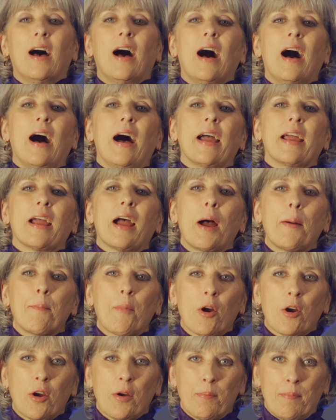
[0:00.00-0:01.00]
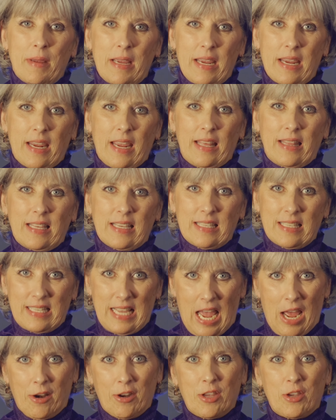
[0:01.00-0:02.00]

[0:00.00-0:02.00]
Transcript: Hi, I'm Margaret Meek, and this is how